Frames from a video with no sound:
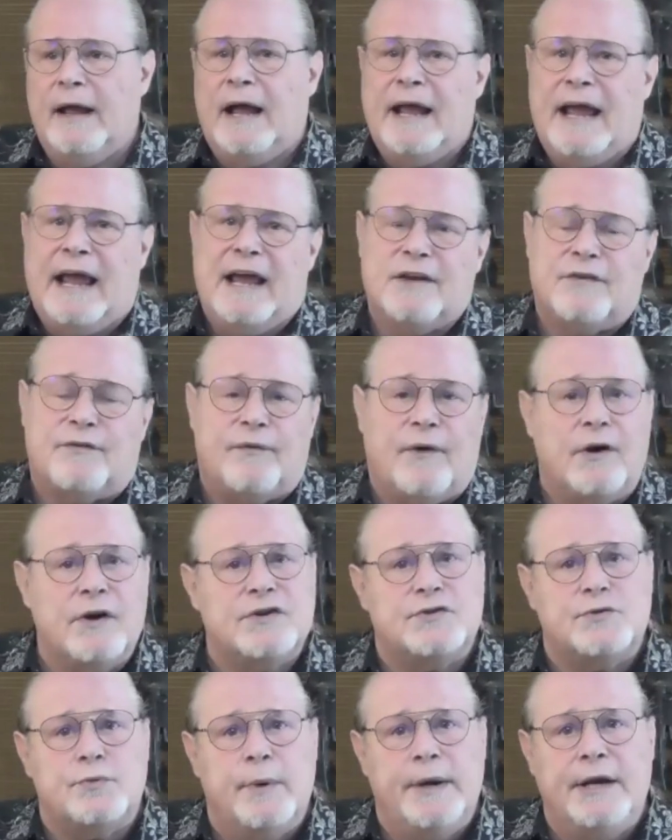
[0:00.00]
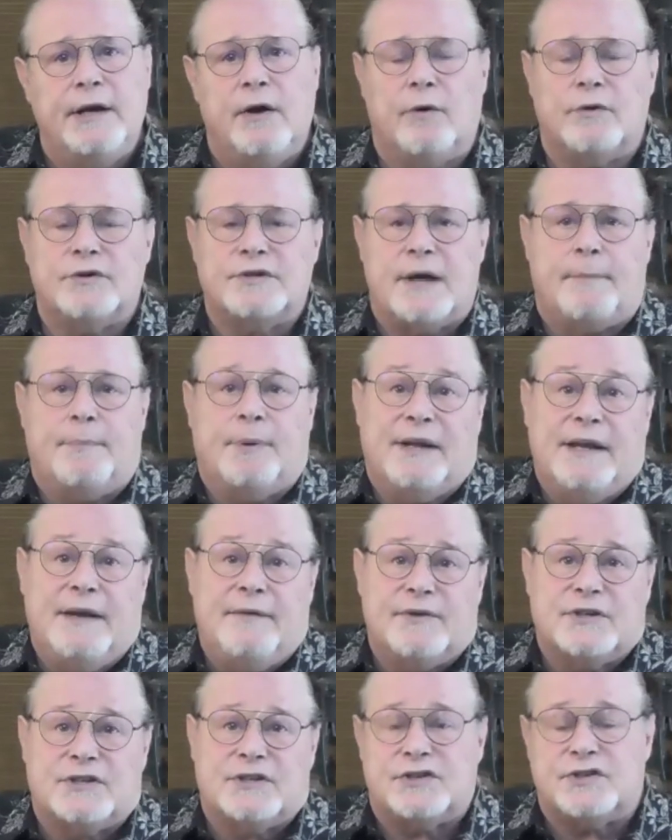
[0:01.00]
As far as Sweden goes, I believe
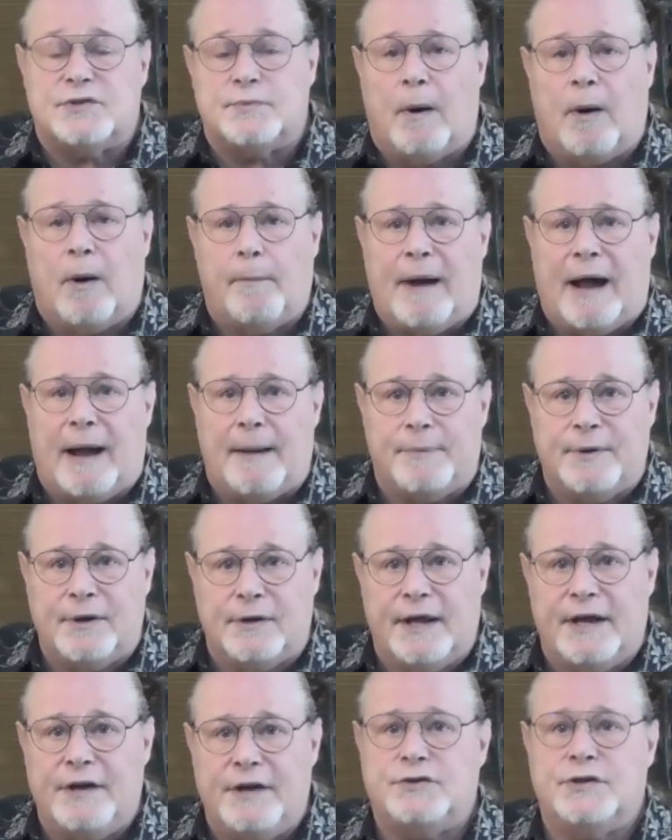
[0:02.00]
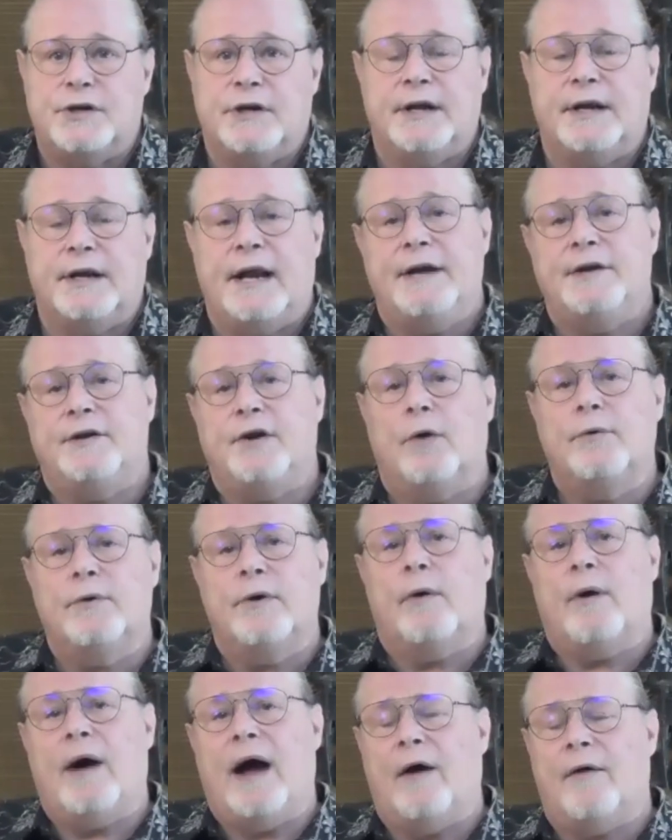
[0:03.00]
it's a small population, and I don't
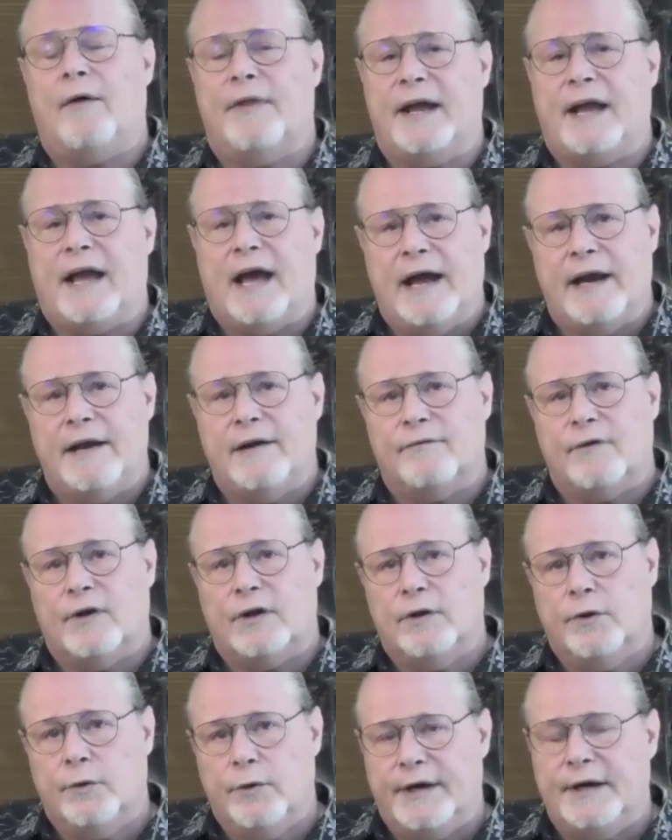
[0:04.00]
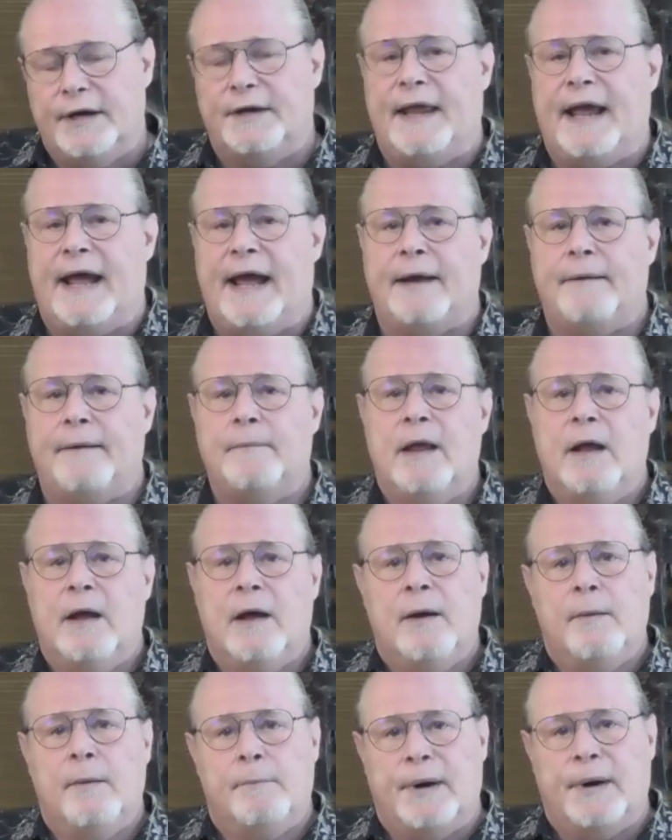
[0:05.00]
know how they kind of alluded that,
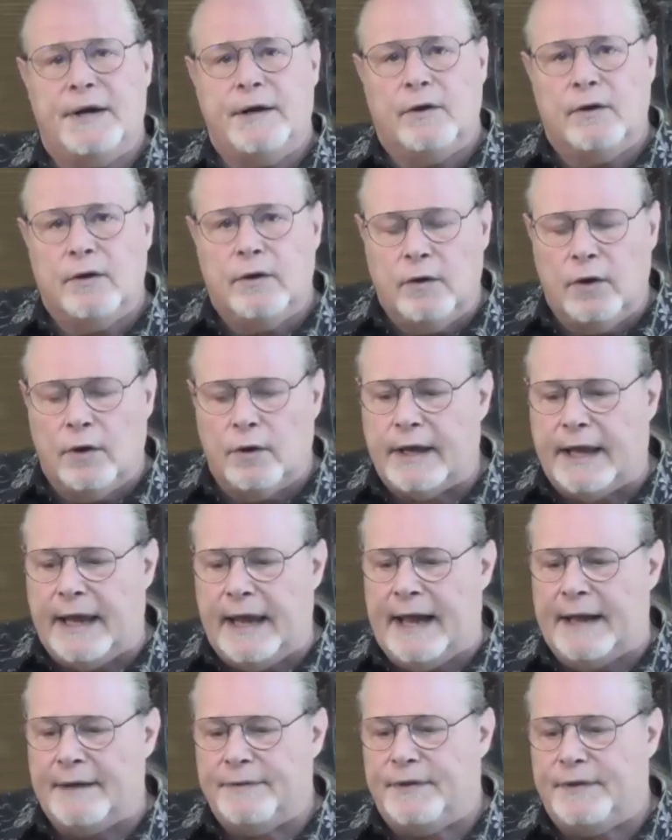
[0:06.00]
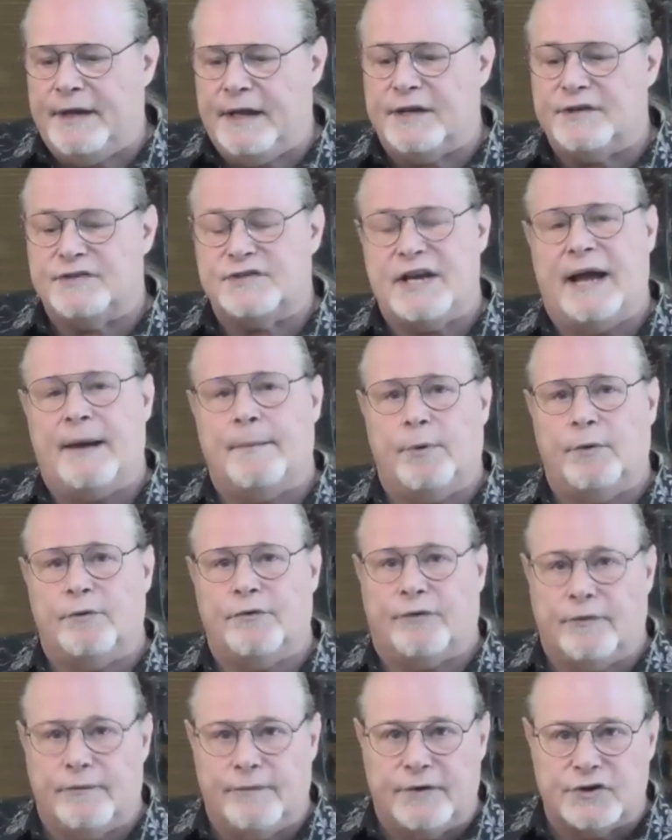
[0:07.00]
but look at the examples
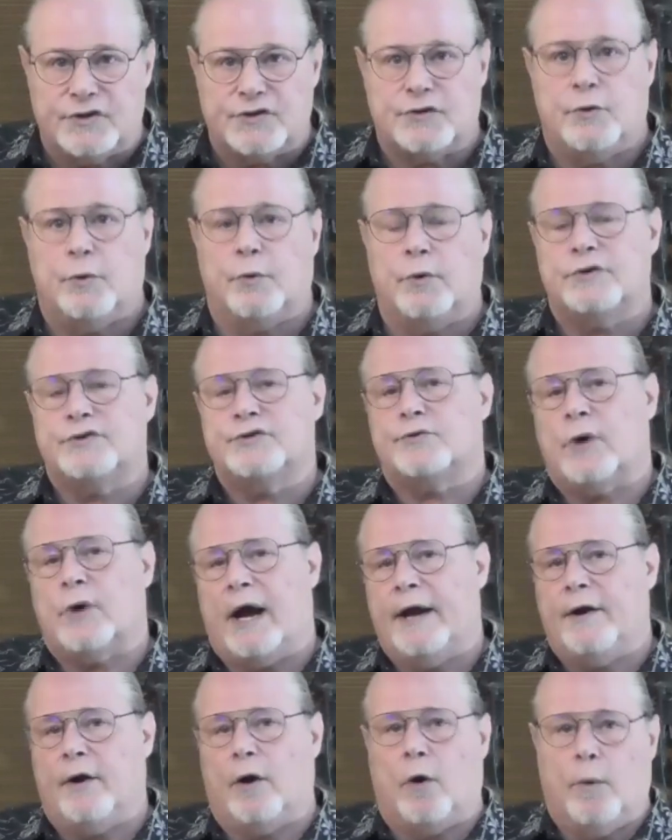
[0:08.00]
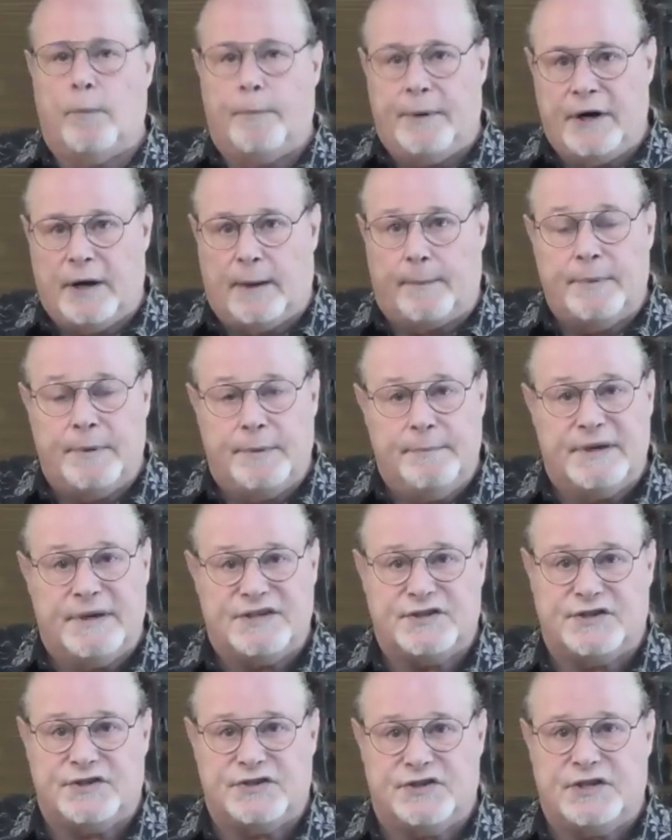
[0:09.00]
of the schools trying to open up in
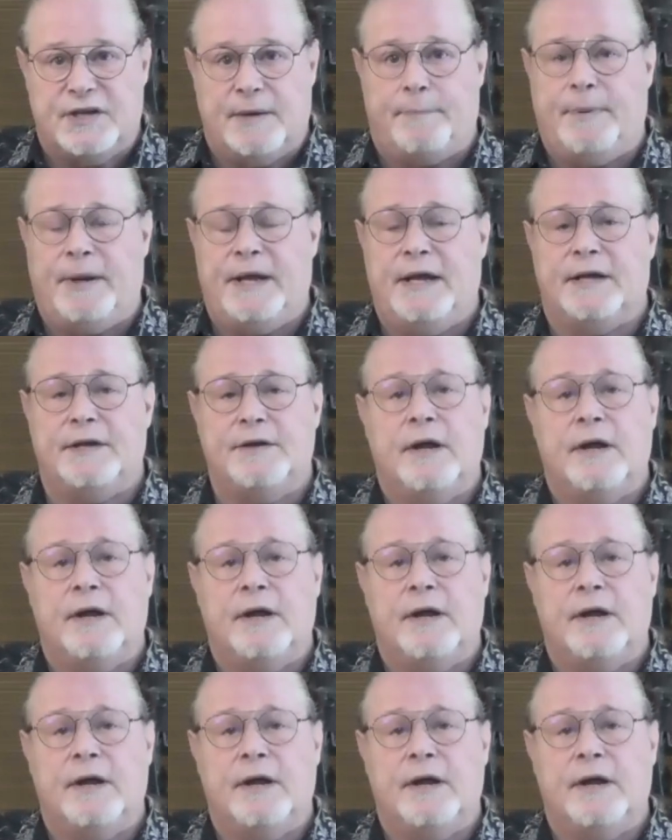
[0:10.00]
Mississippi and